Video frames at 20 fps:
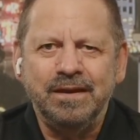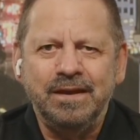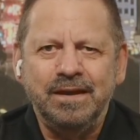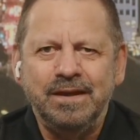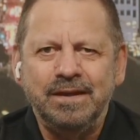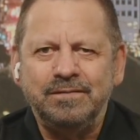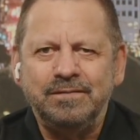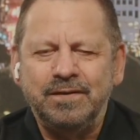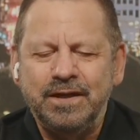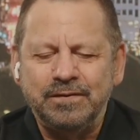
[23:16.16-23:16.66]

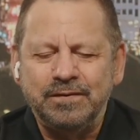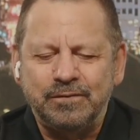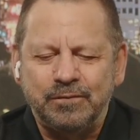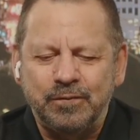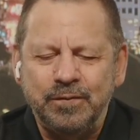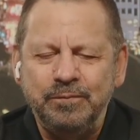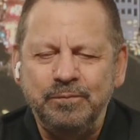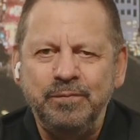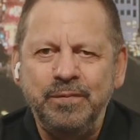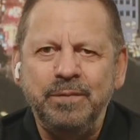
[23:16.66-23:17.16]
It says,
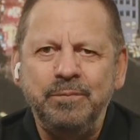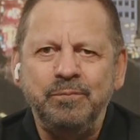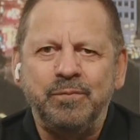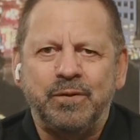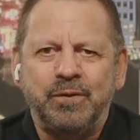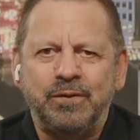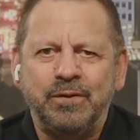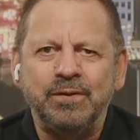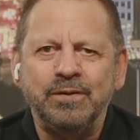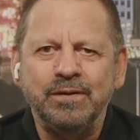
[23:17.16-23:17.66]

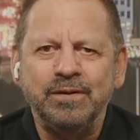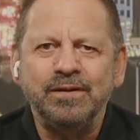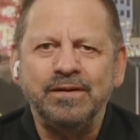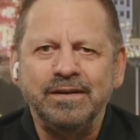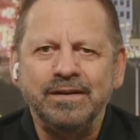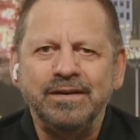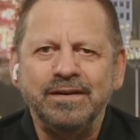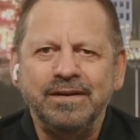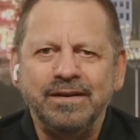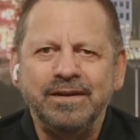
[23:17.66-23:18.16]
remember,
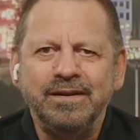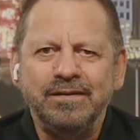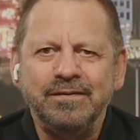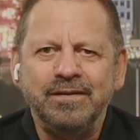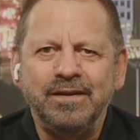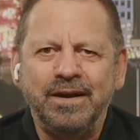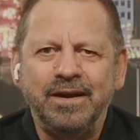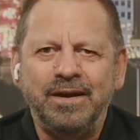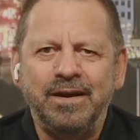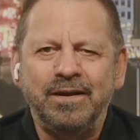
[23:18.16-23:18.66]

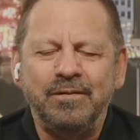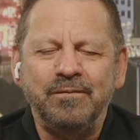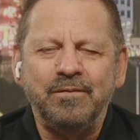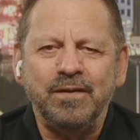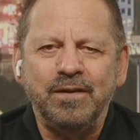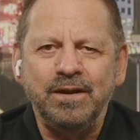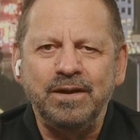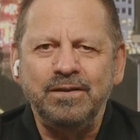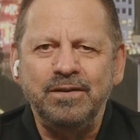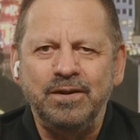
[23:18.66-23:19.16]
the
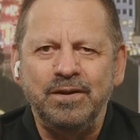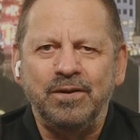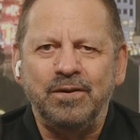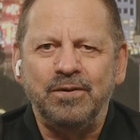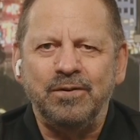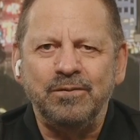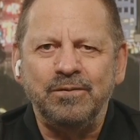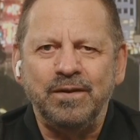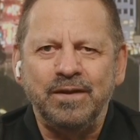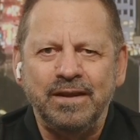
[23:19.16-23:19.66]
you
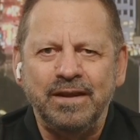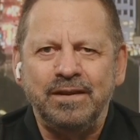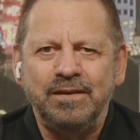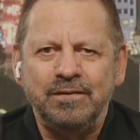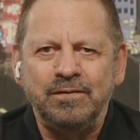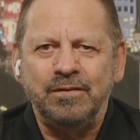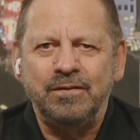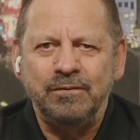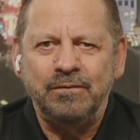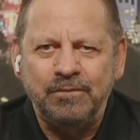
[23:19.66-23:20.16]
know, the,
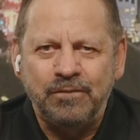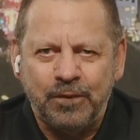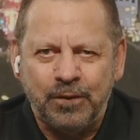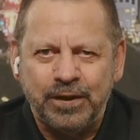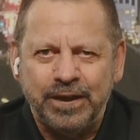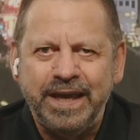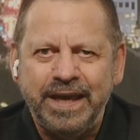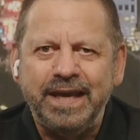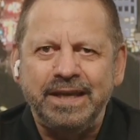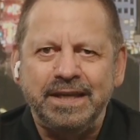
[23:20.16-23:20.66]

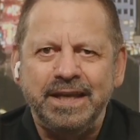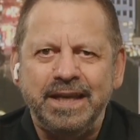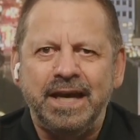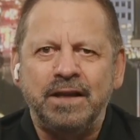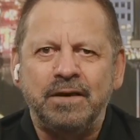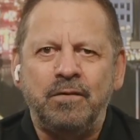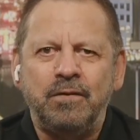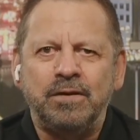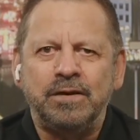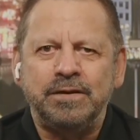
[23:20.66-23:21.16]
forget
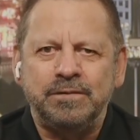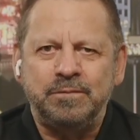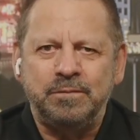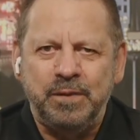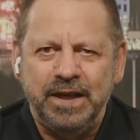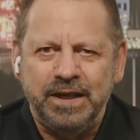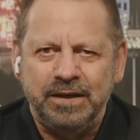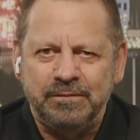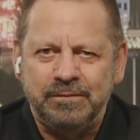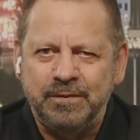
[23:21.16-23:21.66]
not all his
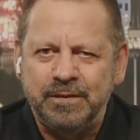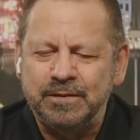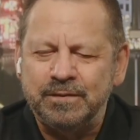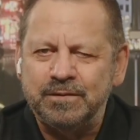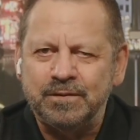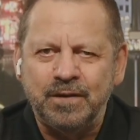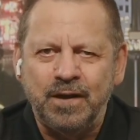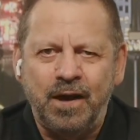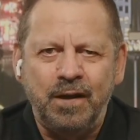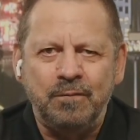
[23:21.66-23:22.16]

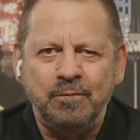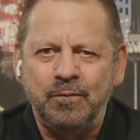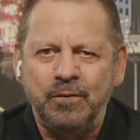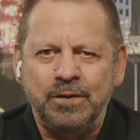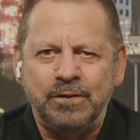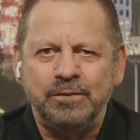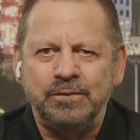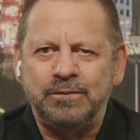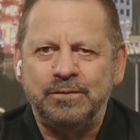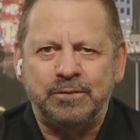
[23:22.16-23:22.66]
benefits, Psalm
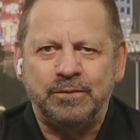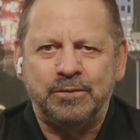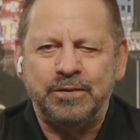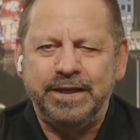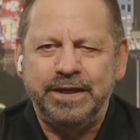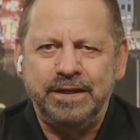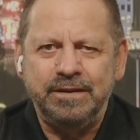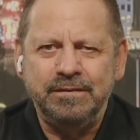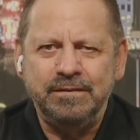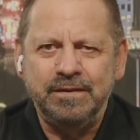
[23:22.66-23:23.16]

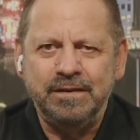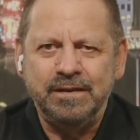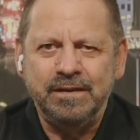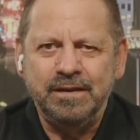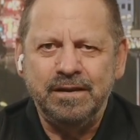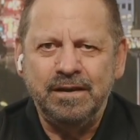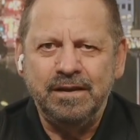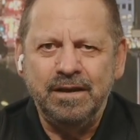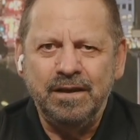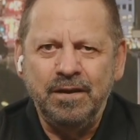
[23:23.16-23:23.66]
103.
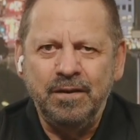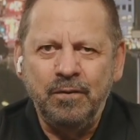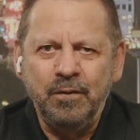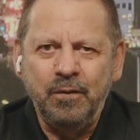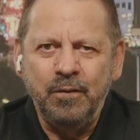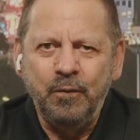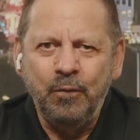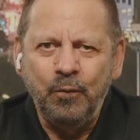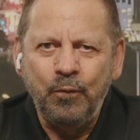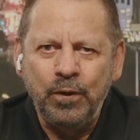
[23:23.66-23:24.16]

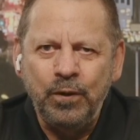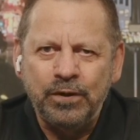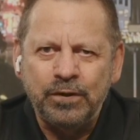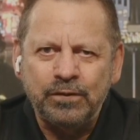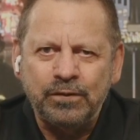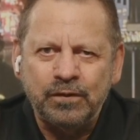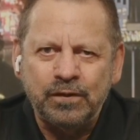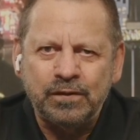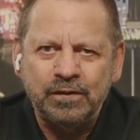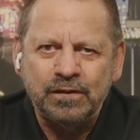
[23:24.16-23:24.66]
We are
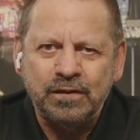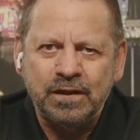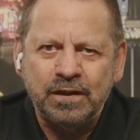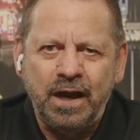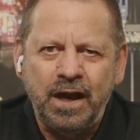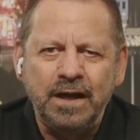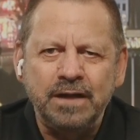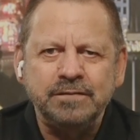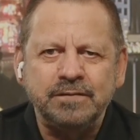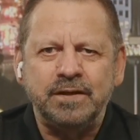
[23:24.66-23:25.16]

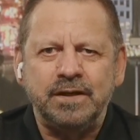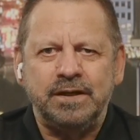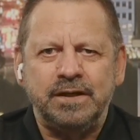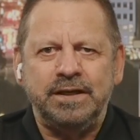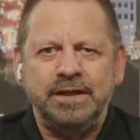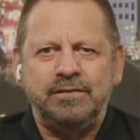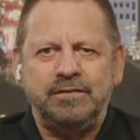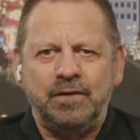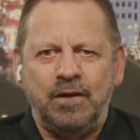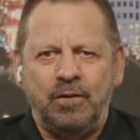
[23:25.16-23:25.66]

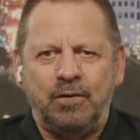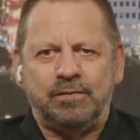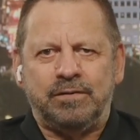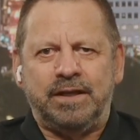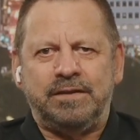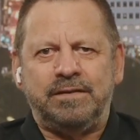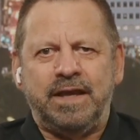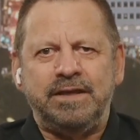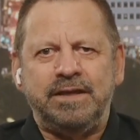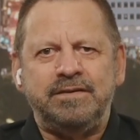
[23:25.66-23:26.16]
constantly told
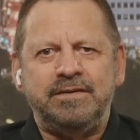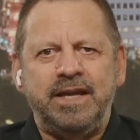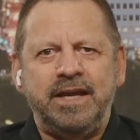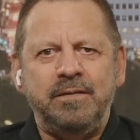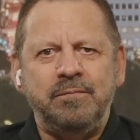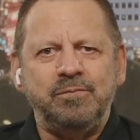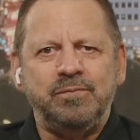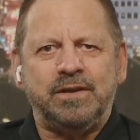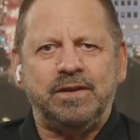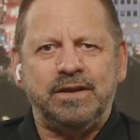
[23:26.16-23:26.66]
that they
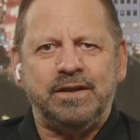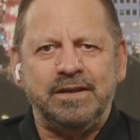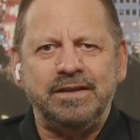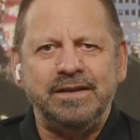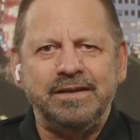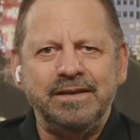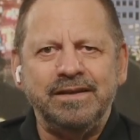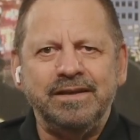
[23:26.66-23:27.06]
tempted,